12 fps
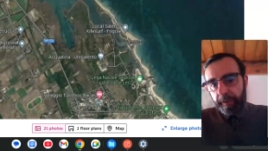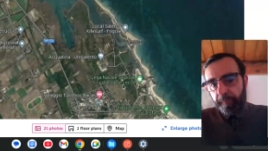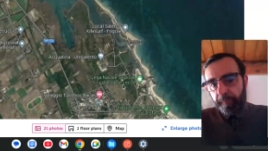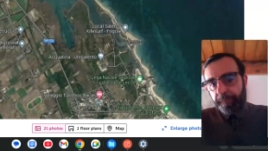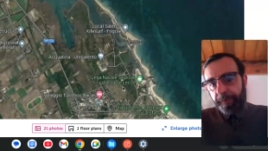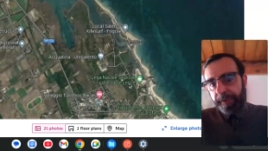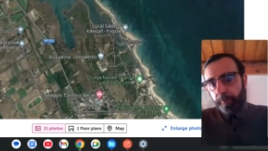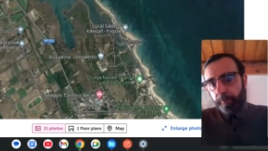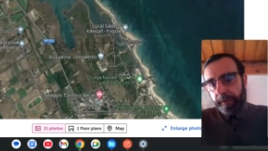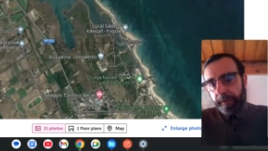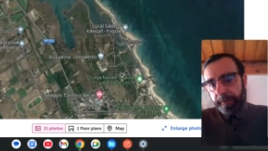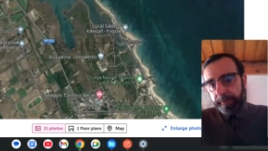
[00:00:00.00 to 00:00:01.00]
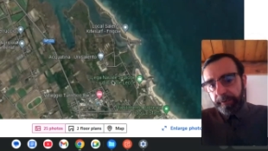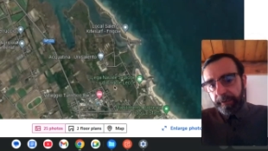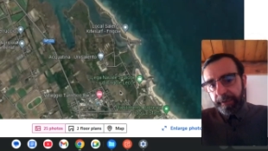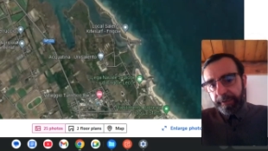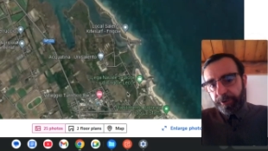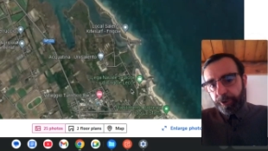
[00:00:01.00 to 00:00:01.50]
Frigole di
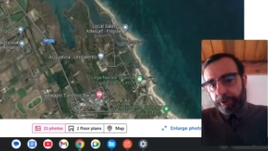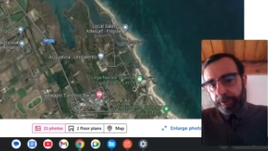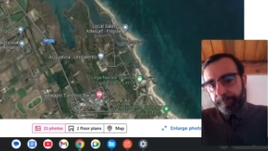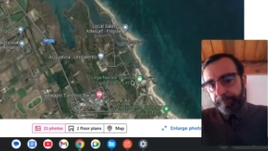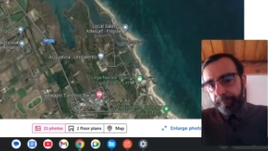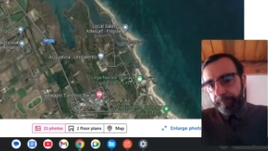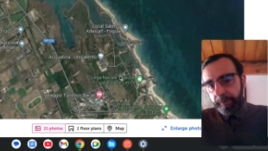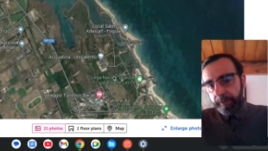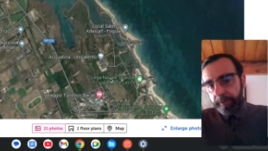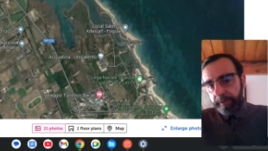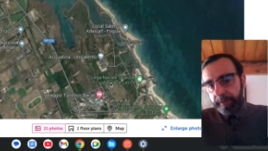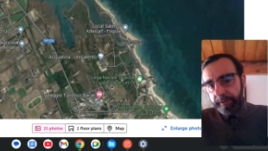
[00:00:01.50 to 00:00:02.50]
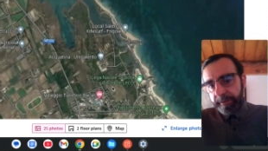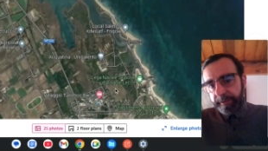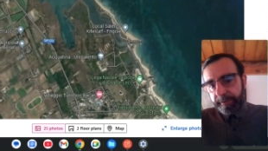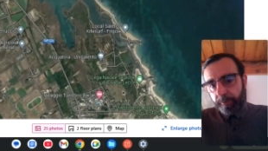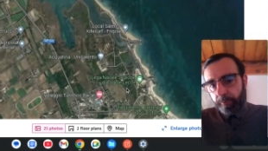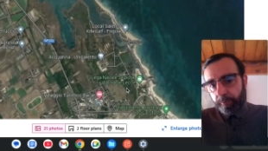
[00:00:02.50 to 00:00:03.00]
Lecce.
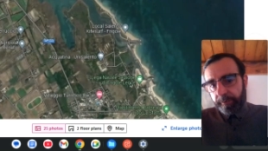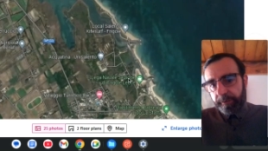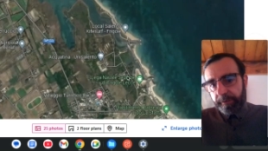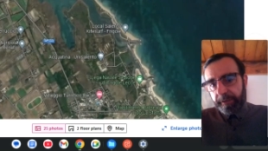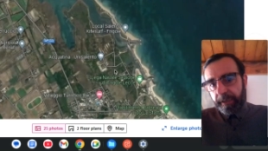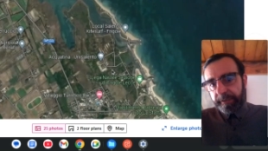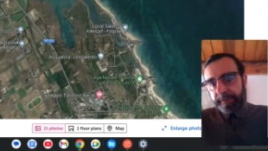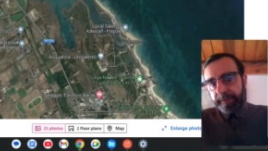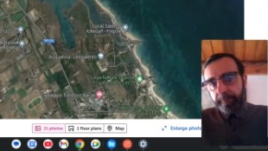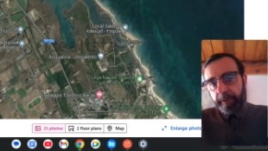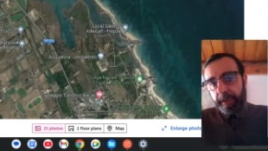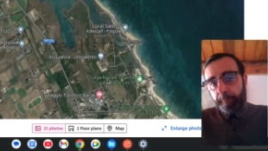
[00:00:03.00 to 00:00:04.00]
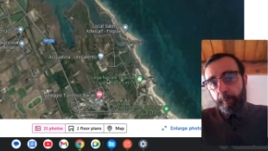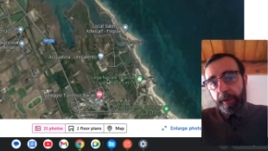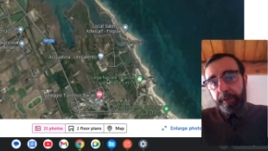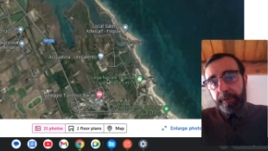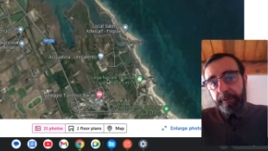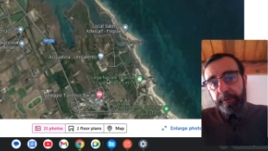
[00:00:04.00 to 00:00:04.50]
So that's, anyway,
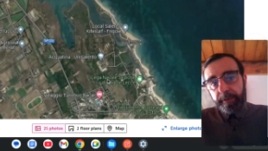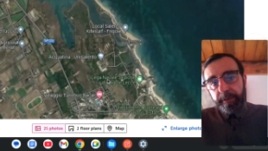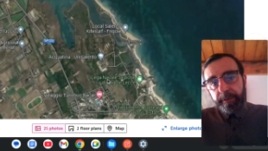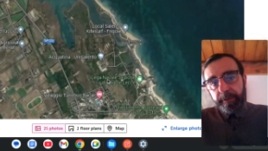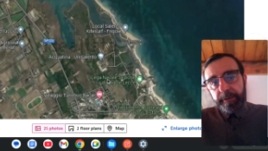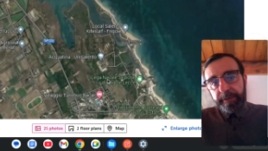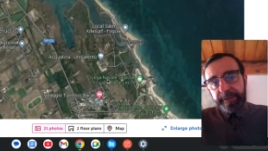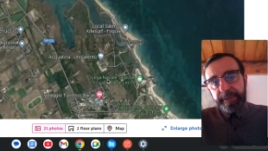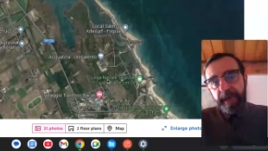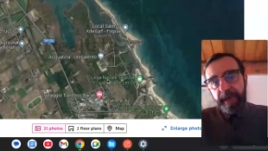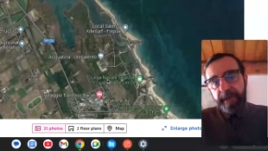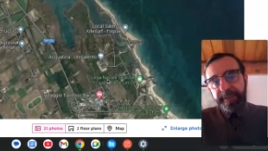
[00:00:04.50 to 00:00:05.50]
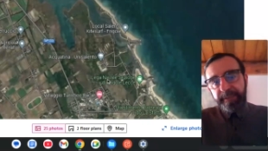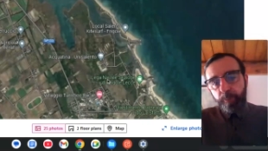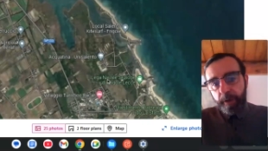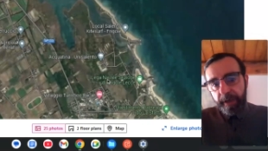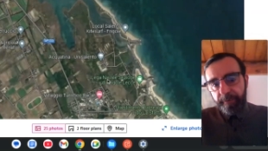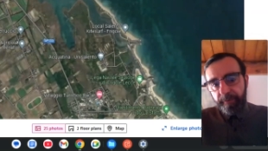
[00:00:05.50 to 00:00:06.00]
it's nice to
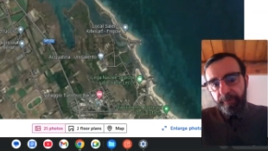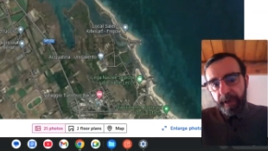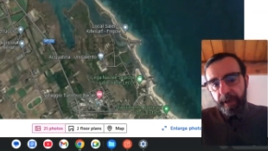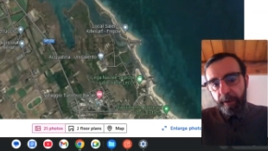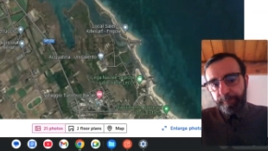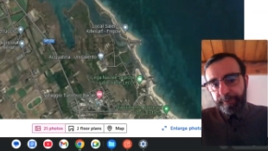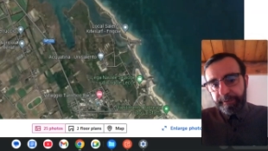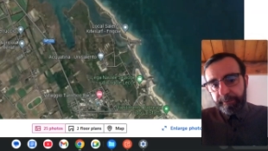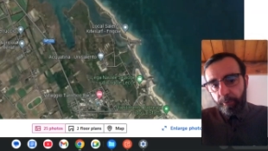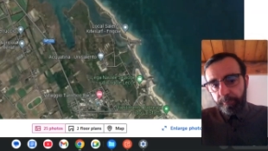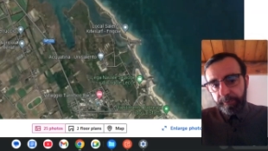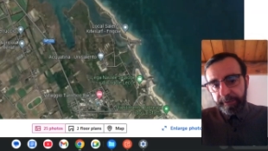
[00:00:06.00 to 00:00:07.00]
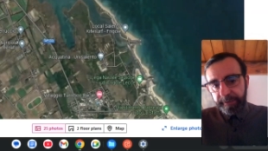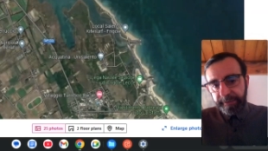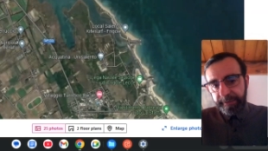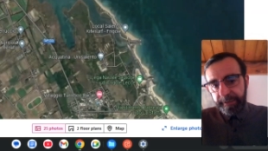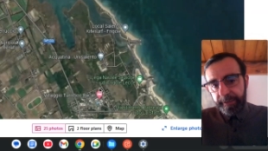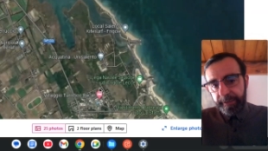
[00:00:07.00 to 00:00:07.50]
have a house on the
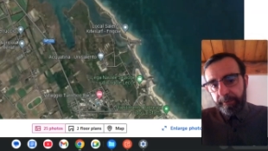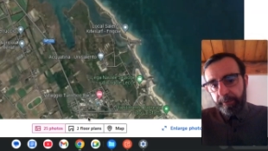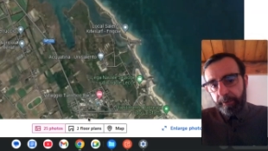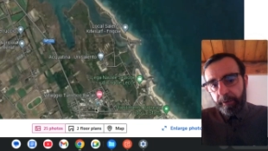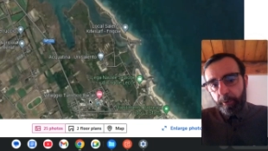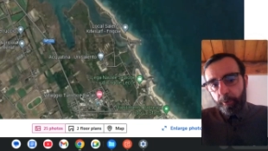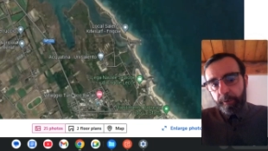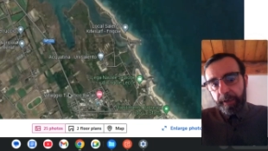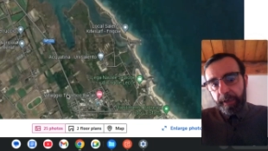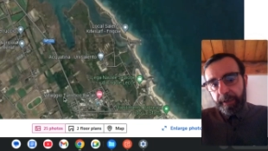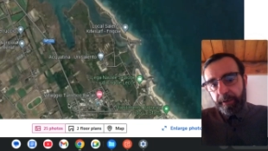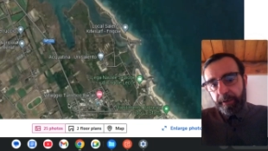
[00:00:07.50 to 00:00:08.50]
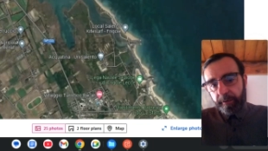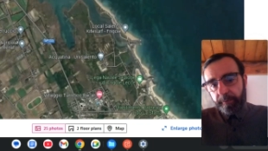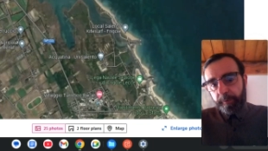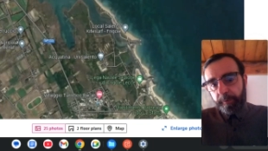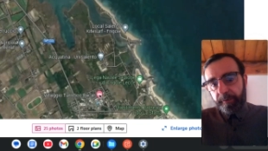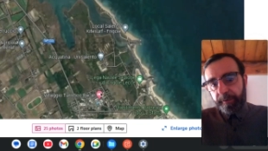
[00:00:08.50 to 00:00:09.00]
sea. Okay, here
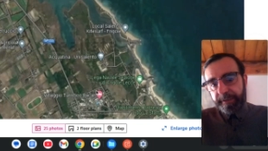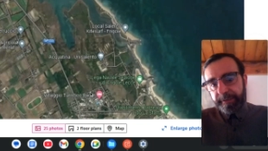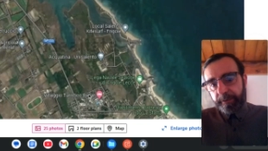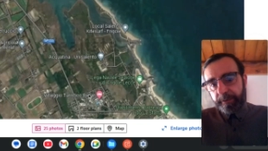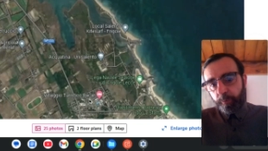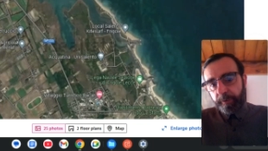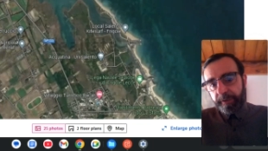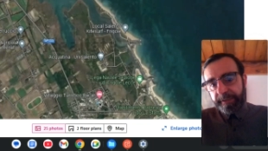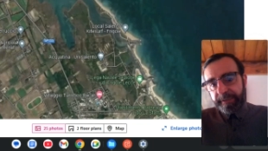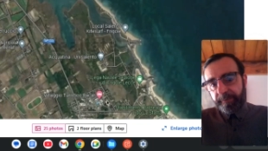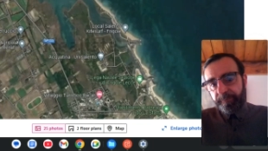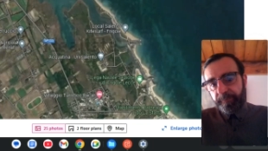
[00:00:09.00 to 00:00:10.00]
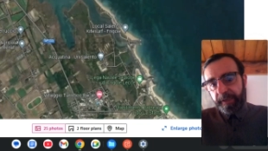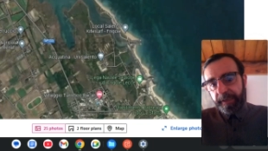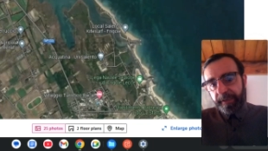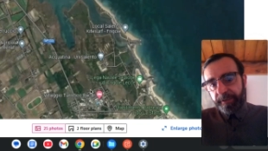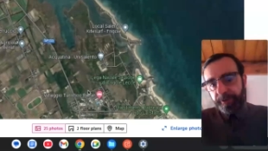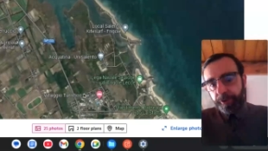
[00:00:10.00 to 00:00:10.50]
there is the touristic
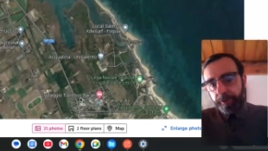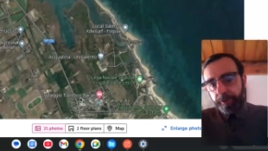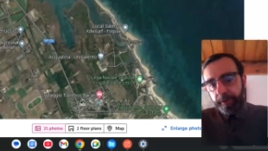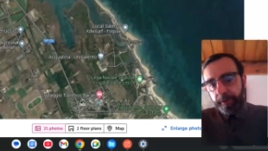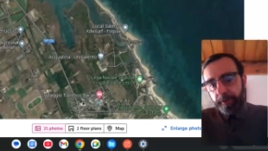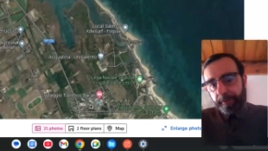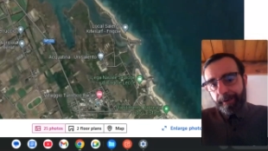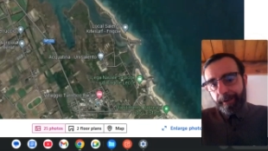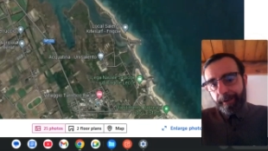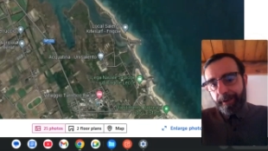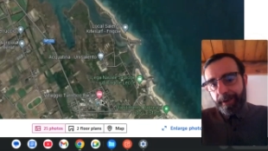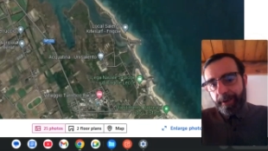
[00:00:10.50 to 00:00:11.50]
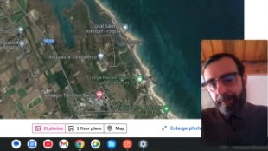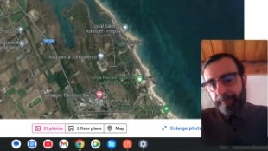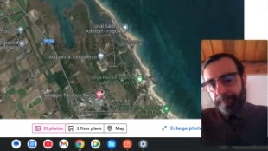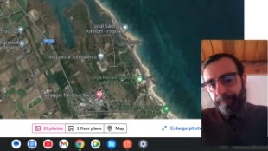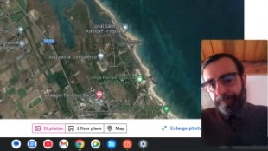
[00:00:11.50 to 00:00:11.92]
village Racar.